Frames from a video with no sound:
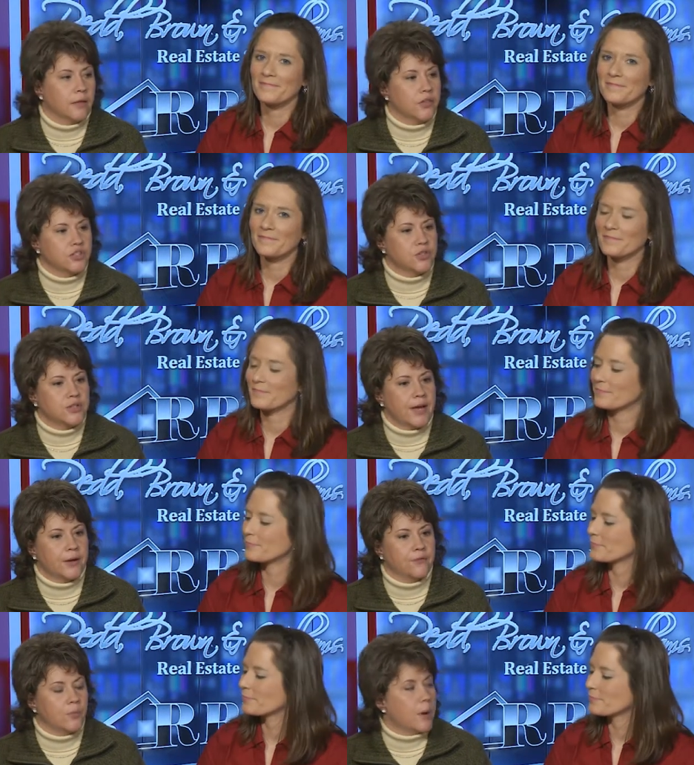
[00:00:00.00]
Speaker 1: Now, this is out
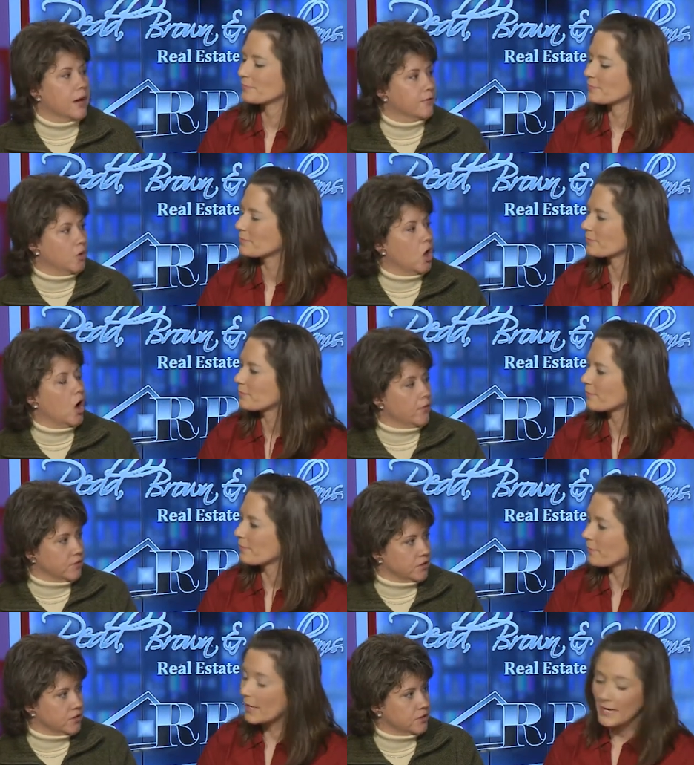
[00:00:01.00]
of the Pikeville
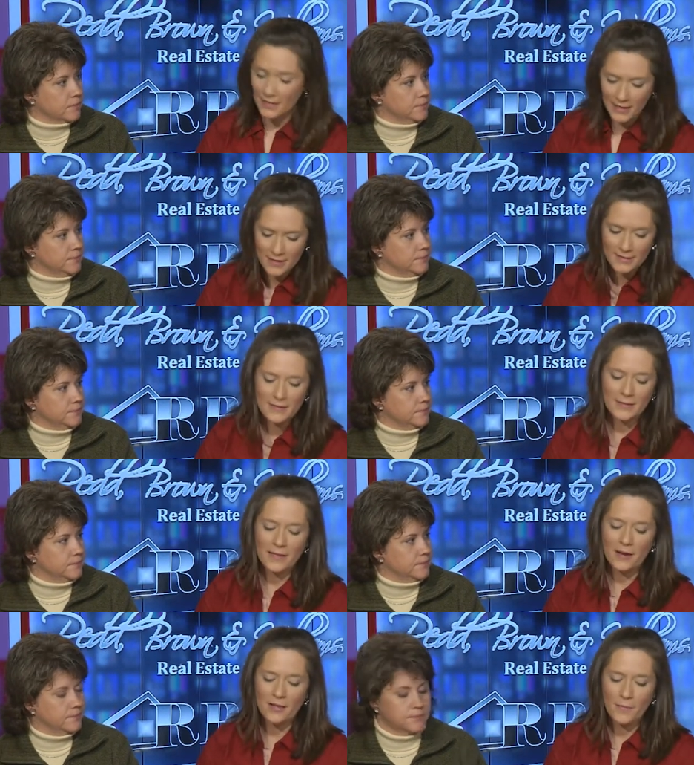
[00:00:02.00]
office. It is. This is
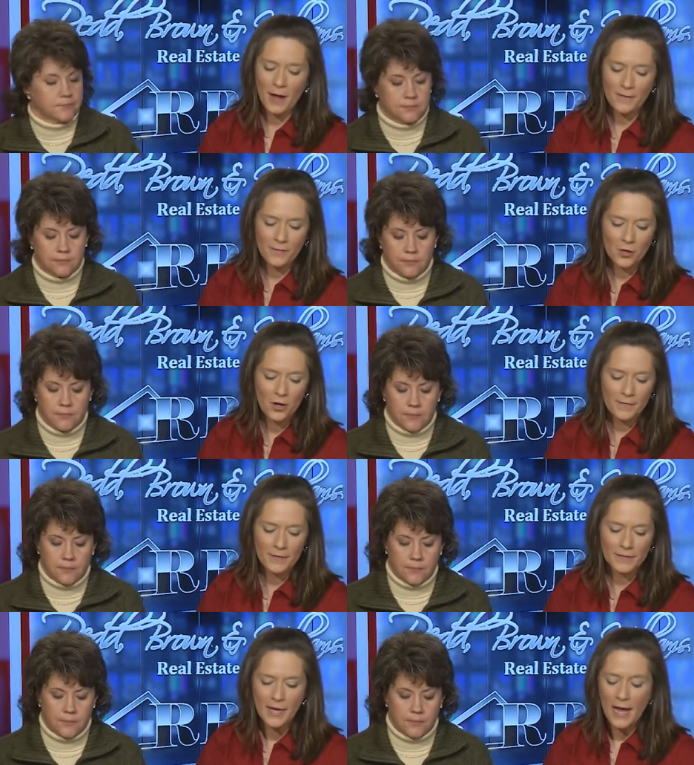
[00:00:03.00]
out of the Pikeville
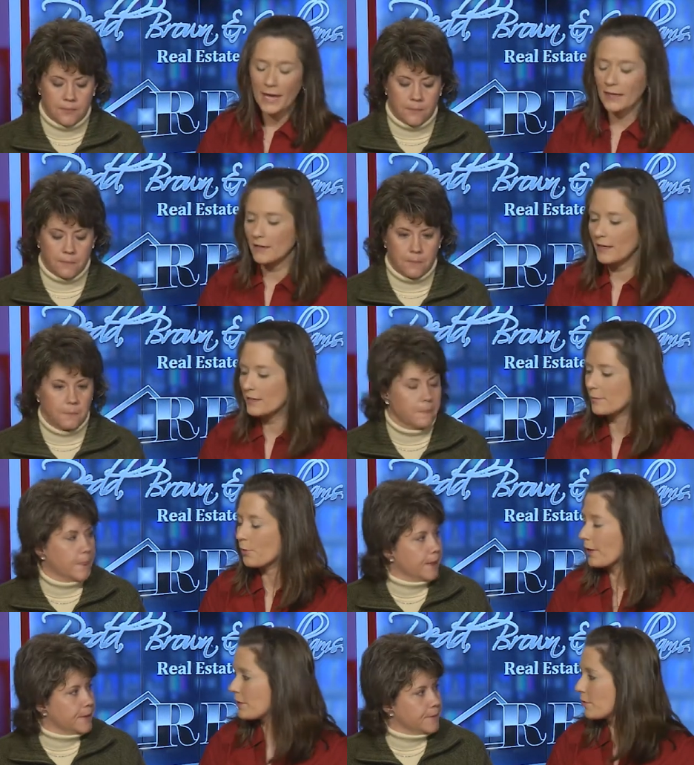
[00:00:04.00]
office, and it's a
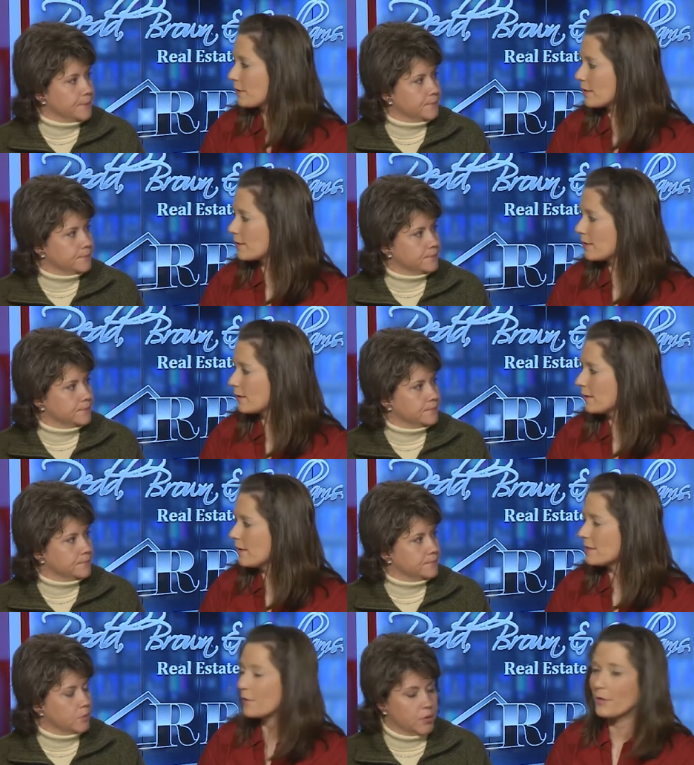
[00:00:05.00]
brand new listing.
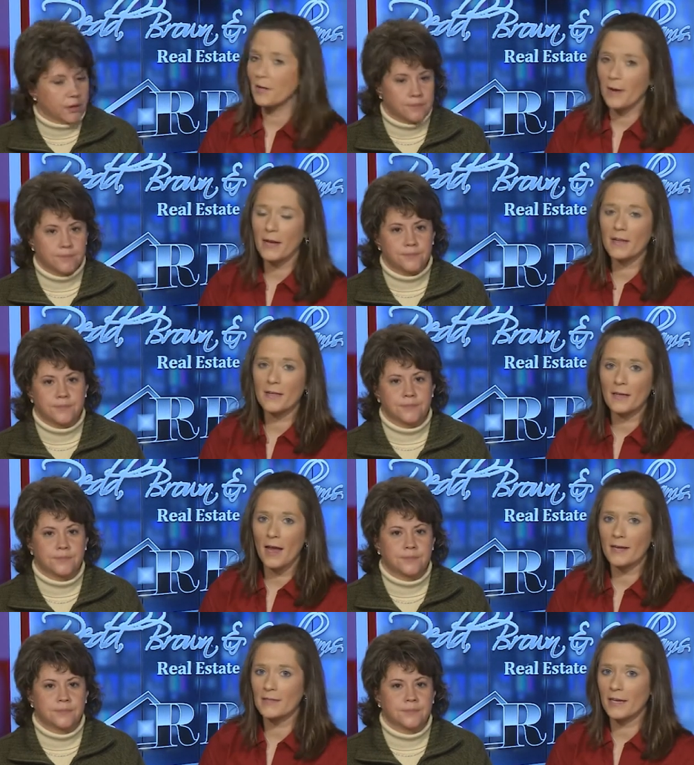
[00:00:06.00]
So, okay. anybody that
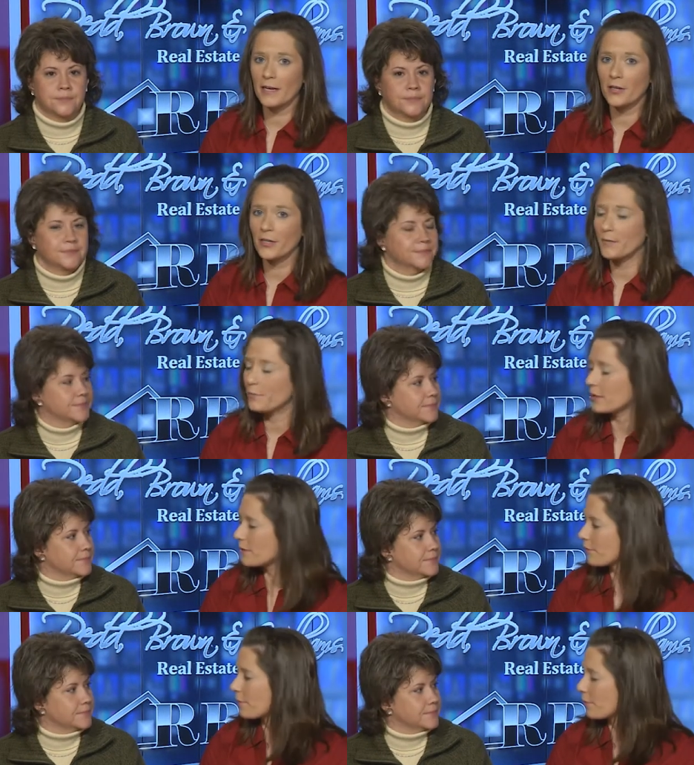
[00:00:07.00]
likes that area,
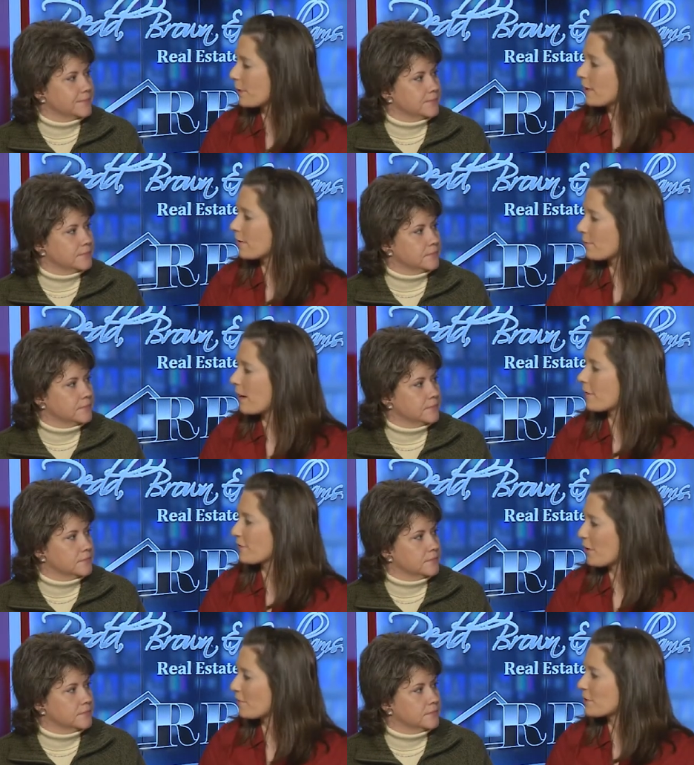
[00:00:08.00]
please feel free to give the Pikeville
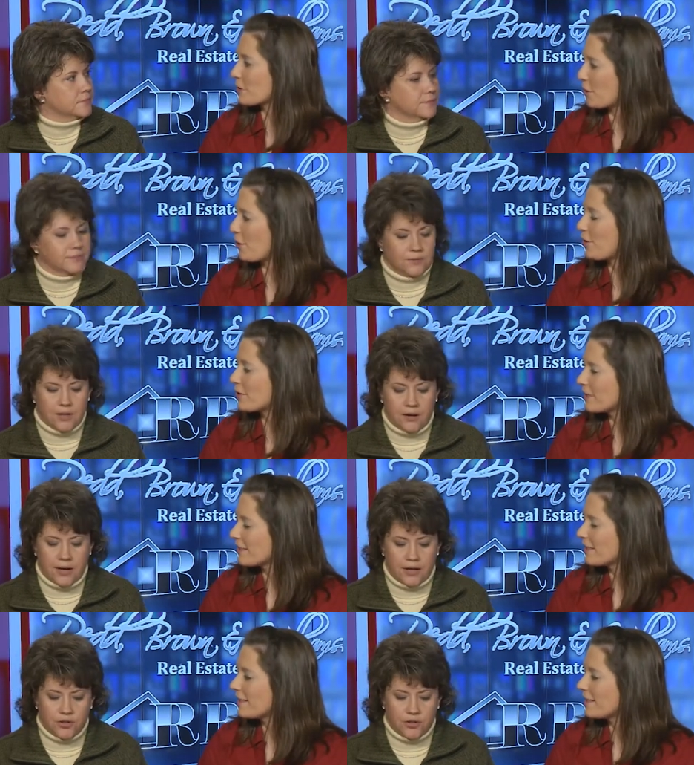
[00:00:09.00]
office a call. All right,